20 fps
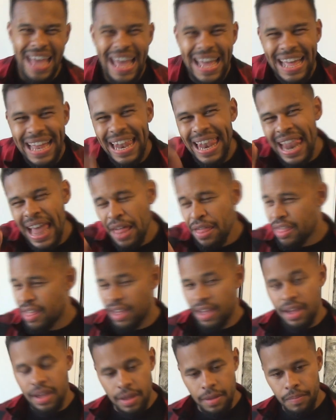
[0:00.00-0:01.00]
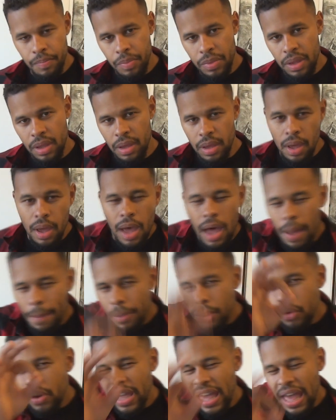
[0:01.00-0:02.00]
a classic, a
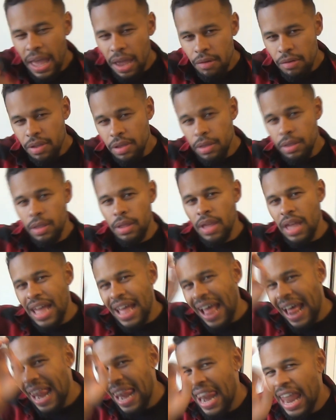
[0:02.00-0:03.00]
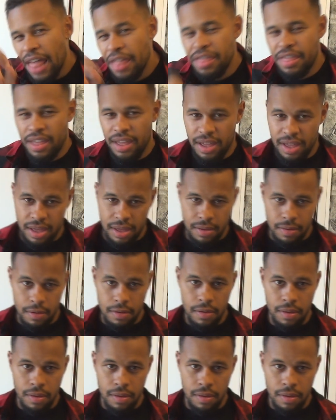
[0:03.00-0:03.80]
Bulgarian classic,